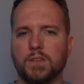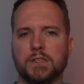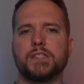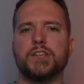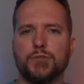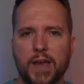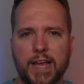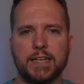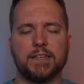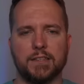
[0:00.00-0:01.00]
I'll say you
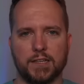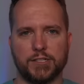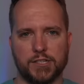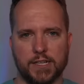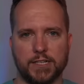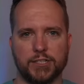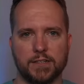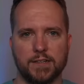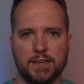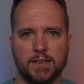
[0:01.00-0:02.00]
hate the
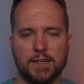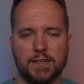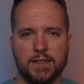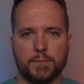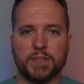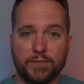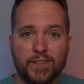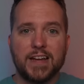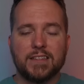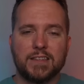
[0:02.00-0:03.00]
legislation. But the
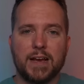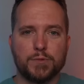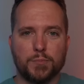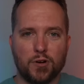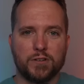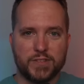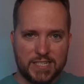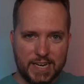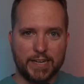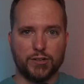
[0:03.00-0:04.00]
fact that that was part of his
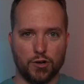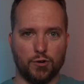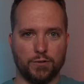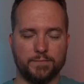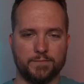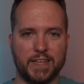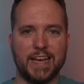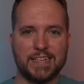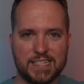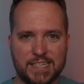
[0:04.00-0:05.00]
stated goal. He
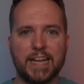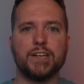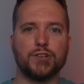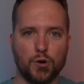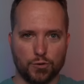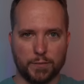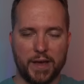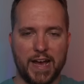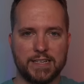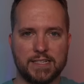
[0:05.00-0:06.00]
had a stated goal to
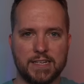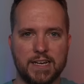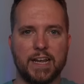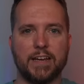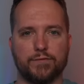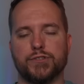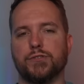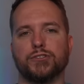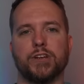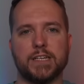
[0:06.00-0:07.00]
pass
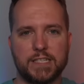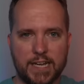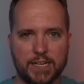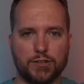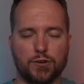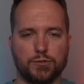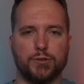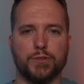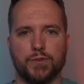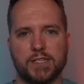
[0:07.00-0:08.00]
infrastructure. He had a stated goal
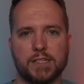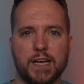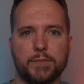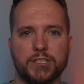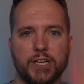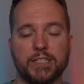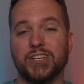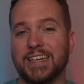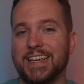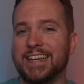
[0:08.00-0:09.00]
to address climate
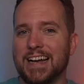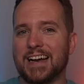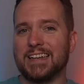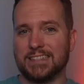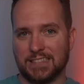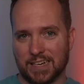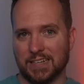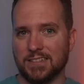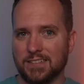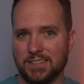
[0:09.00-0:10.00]
change. And he got it
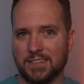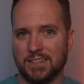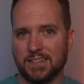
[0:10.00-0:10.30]
done.